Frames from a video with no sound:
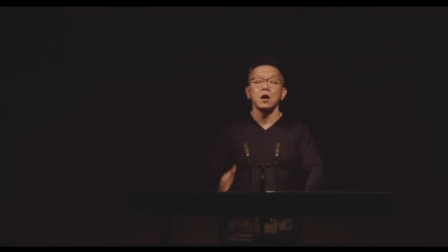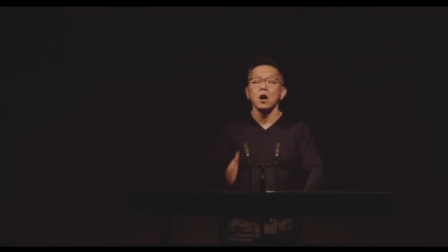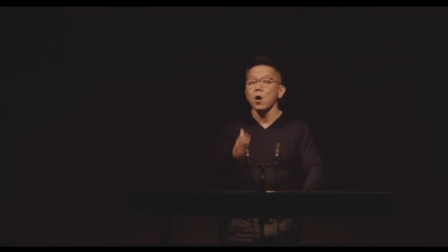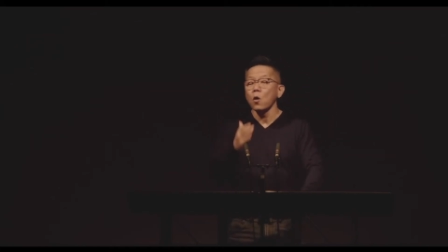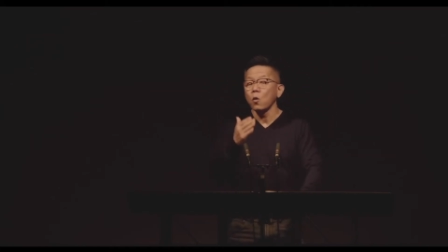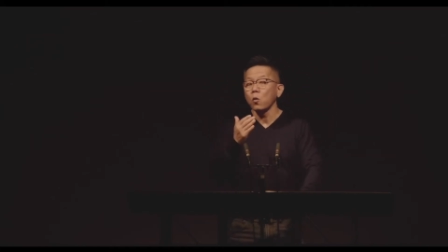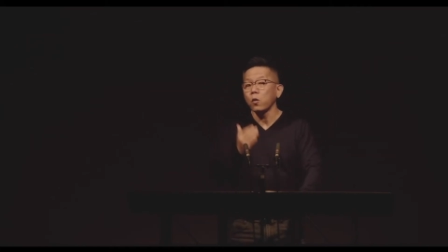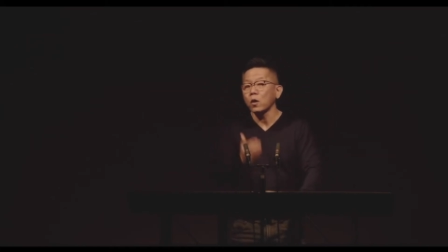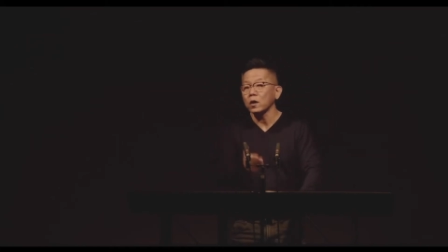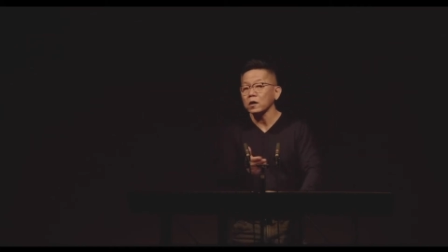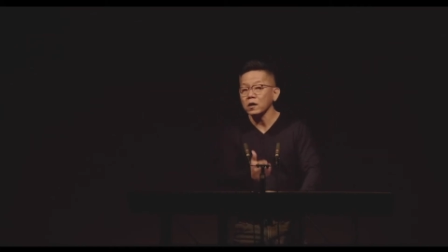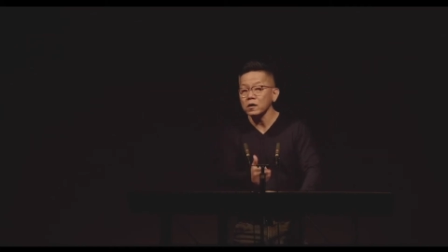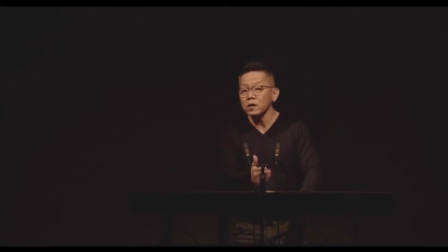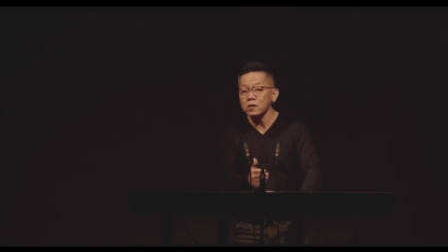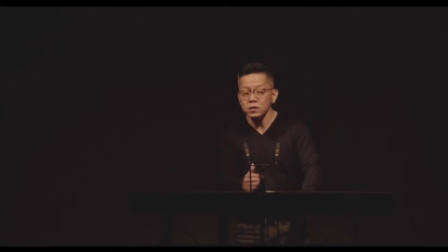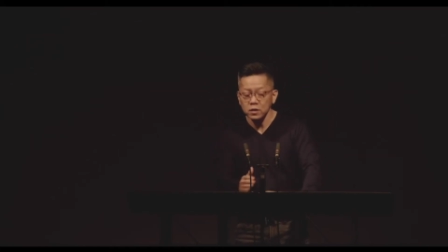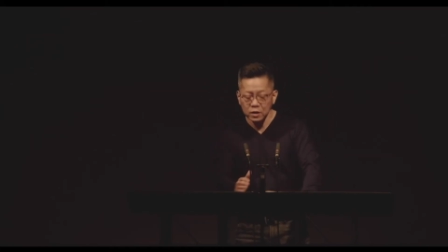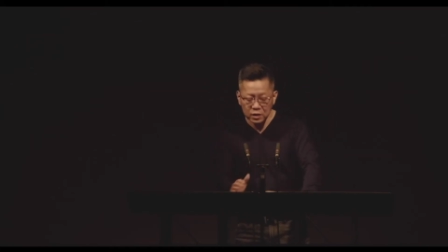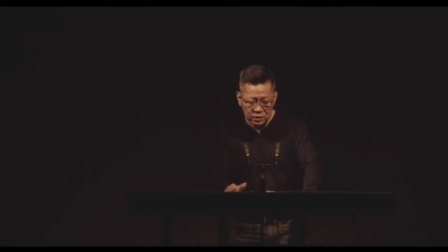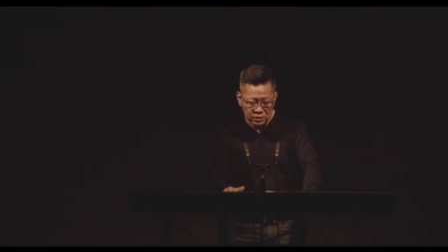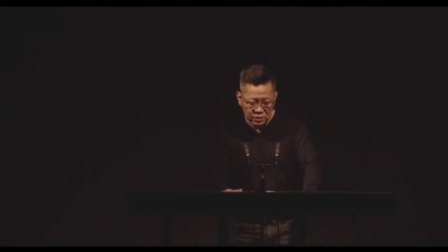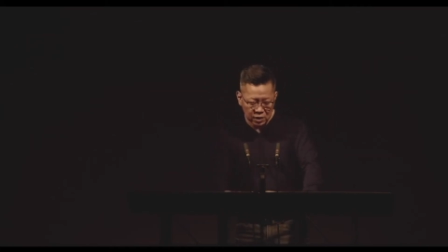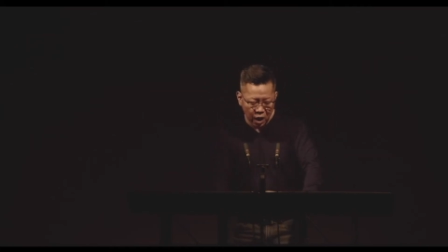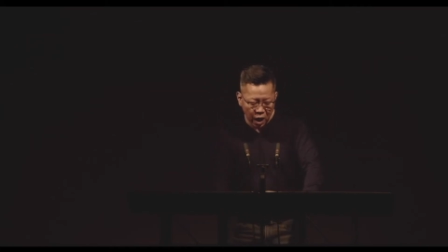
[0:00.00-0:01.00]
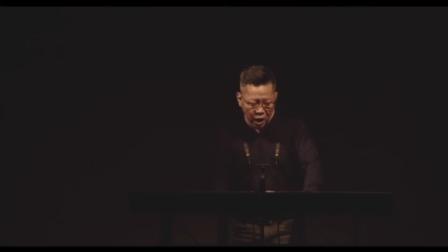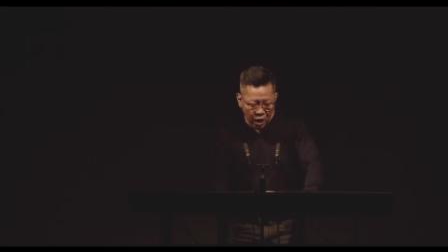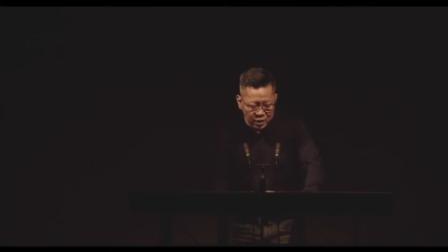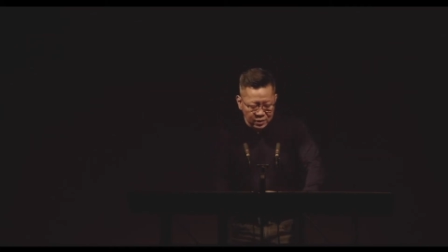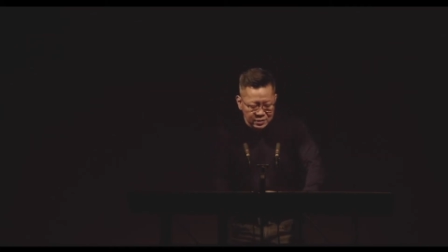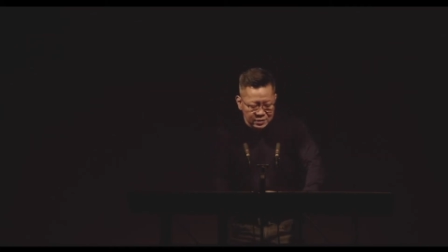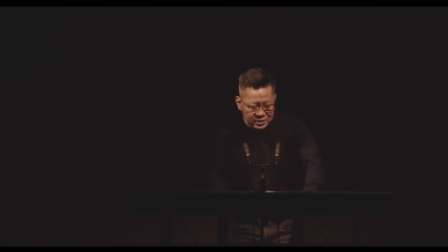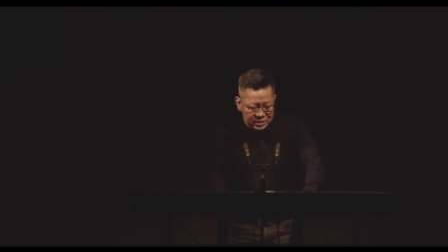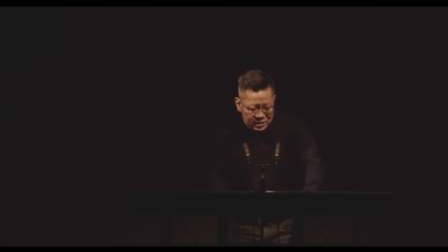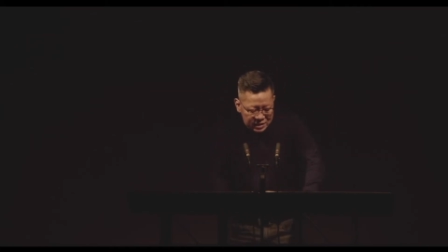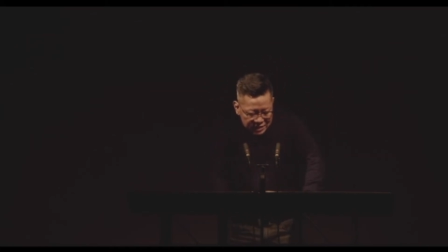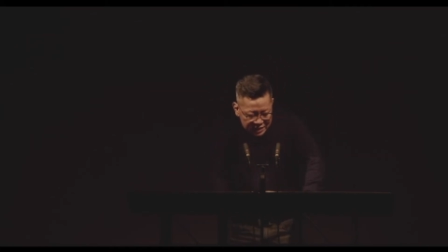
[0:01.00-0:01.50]
What are these
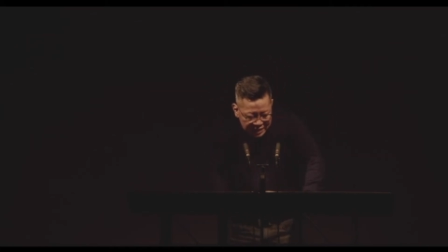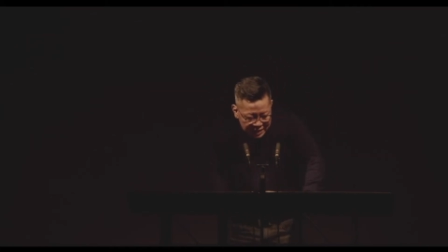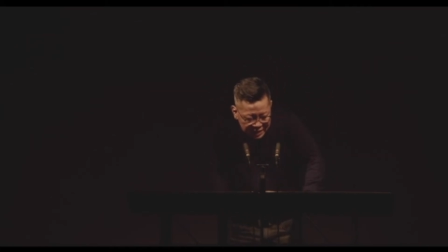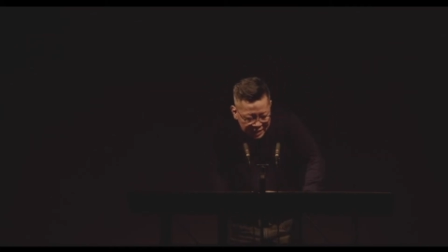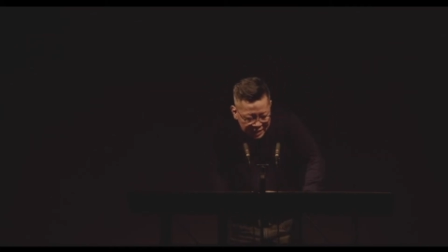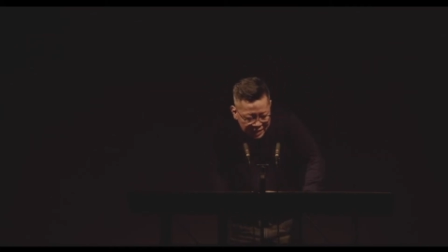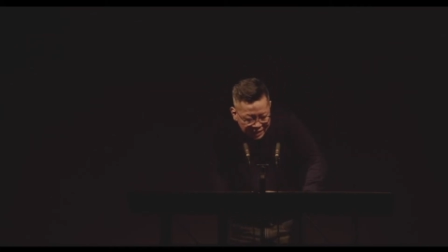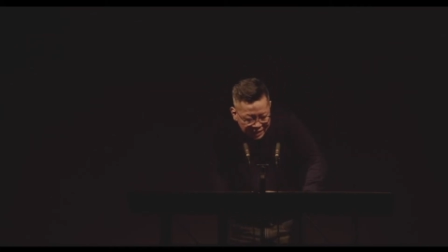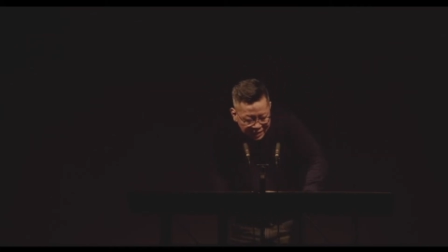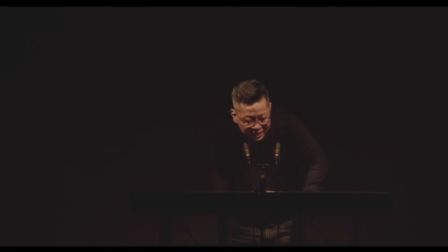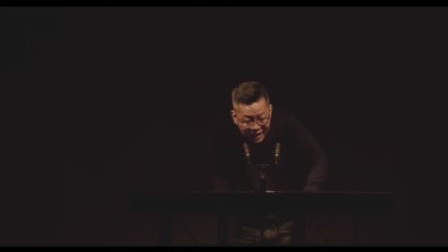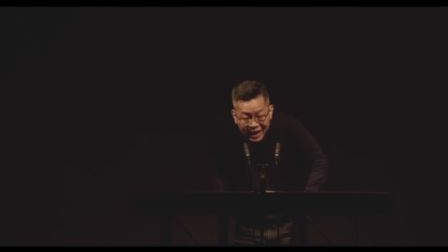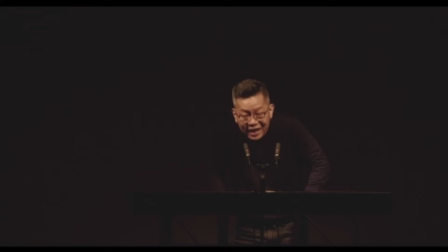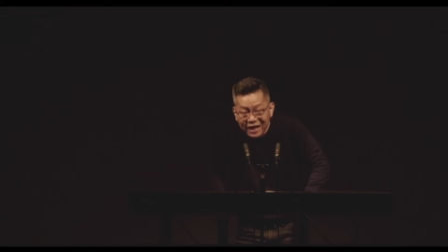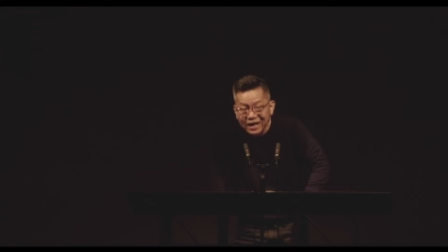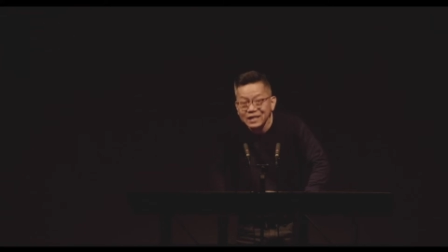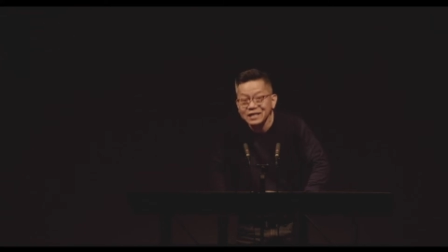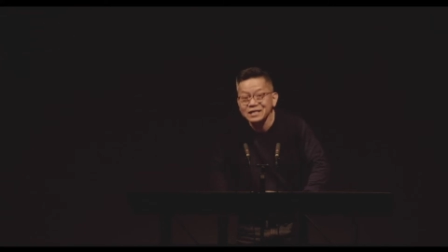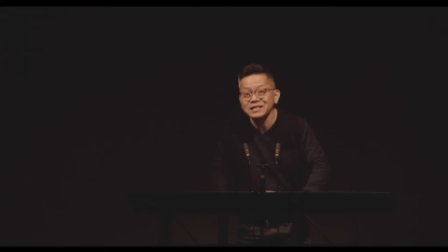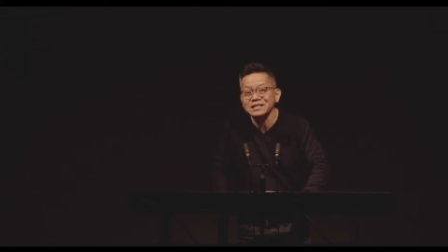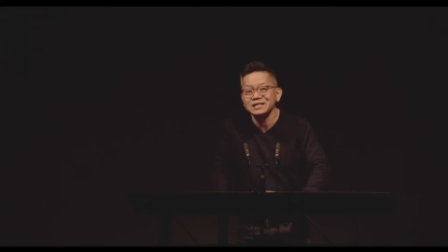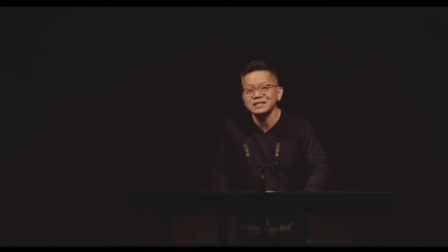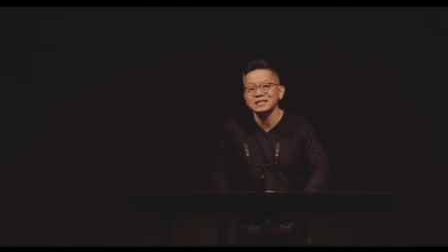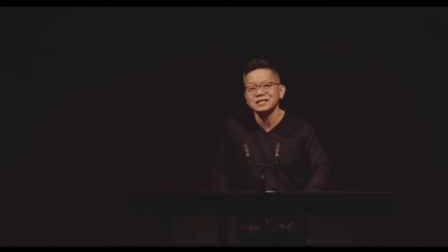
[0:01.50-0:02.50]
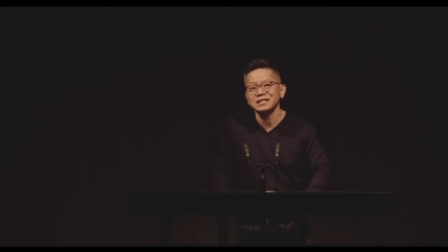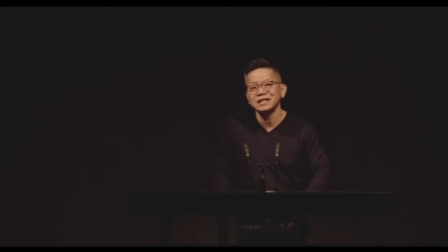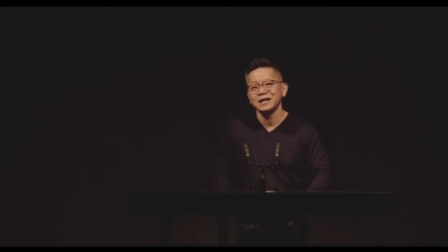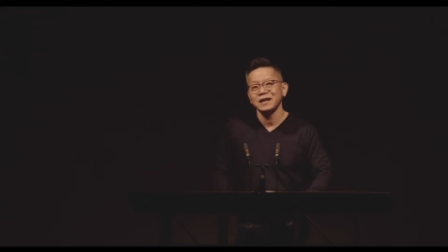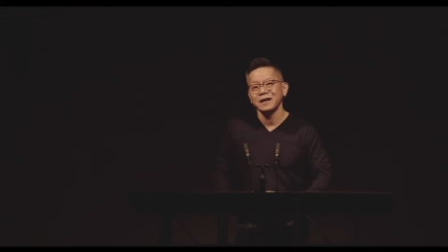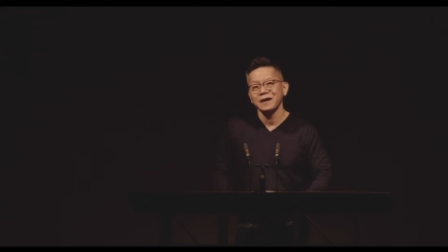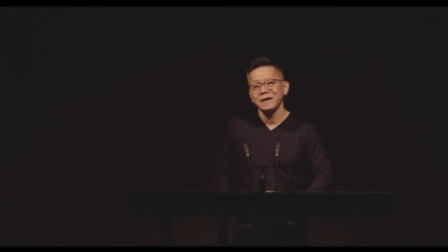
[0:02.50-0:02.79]
unseen things